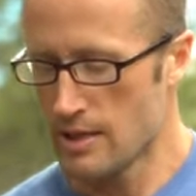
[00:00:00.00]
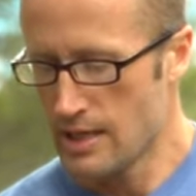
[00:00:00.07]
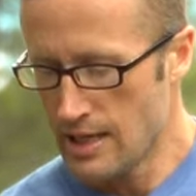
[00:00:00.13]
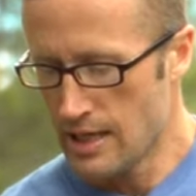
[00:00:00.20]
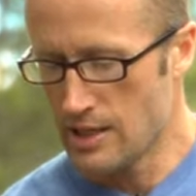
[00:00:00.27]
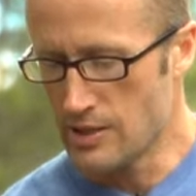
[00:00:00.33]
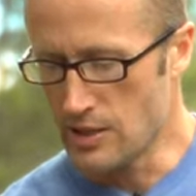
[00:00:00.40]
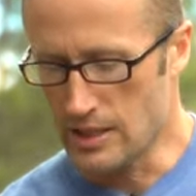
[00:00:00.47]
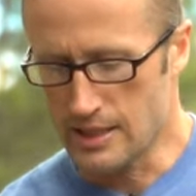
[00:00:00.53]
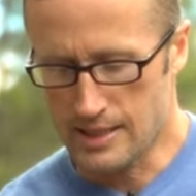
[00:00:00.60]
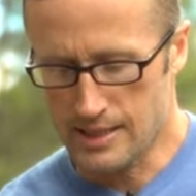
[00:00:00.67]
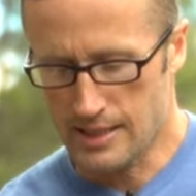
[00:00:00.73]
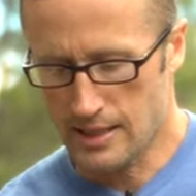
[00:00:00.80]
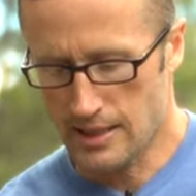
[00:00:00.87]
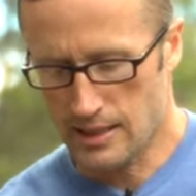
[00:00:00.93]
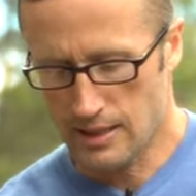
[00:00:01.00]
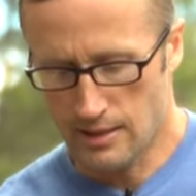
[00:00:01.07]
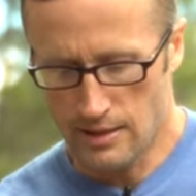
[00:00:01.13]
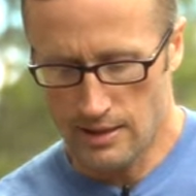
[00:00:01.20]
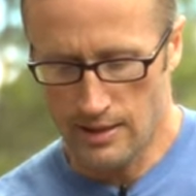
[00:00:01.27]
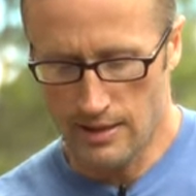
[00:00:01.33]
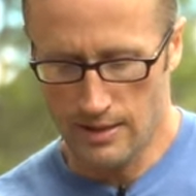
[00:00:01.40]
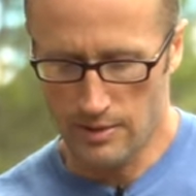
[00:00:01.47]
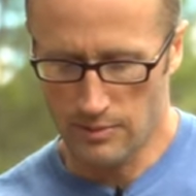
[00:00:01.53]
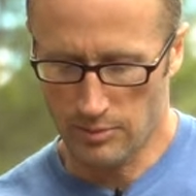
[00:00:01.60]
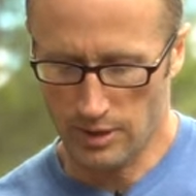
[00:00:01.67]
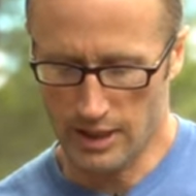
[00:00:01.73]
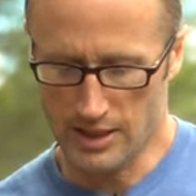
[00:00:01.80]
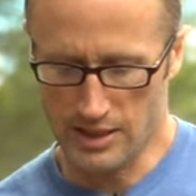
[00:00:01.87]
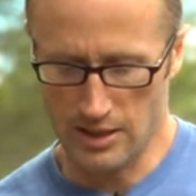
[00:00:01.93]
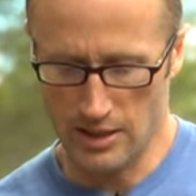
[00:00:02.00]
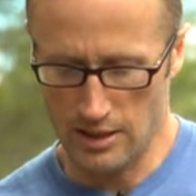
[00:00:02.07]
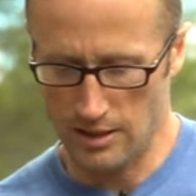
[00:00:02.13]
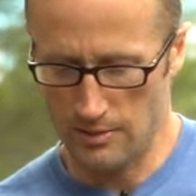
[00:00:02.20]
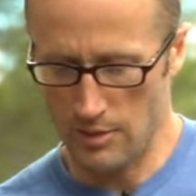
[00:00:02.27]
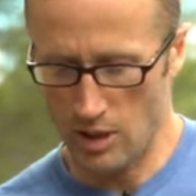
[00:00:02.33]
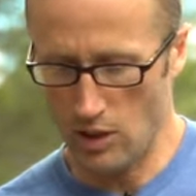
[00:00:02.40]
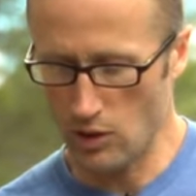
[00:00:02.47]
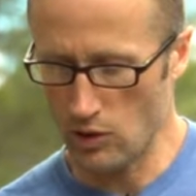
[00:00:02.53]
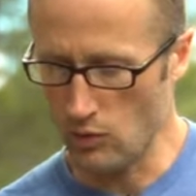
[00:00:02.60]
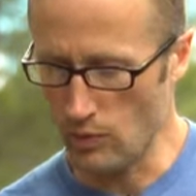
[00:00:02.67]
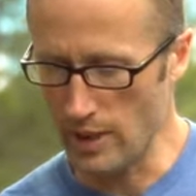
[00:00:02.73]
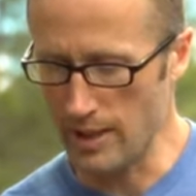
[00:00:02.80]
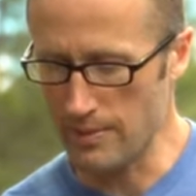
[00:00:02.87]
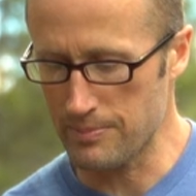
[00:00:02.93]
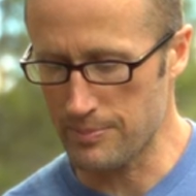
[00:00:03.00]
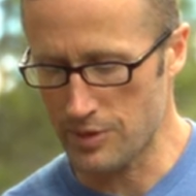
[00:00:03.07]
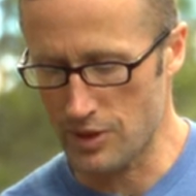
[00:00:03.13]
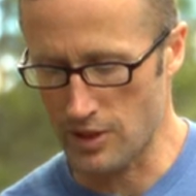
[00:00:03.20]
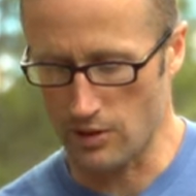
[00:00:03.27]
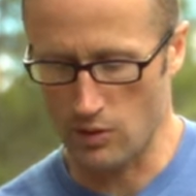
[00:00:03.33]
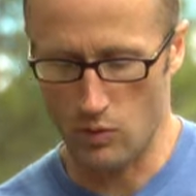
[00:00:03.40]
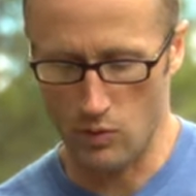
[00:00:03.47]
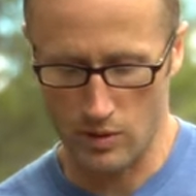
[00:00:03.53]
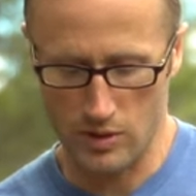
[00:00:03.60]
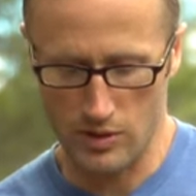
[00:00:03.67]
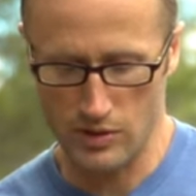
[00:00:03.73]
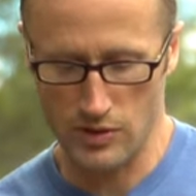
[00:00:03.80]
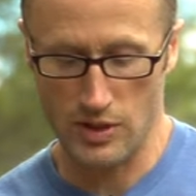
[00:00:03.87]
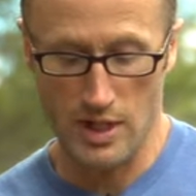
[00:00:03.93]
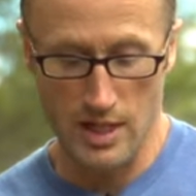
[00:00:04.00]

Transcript: As you can see, plates come all the way up to the corners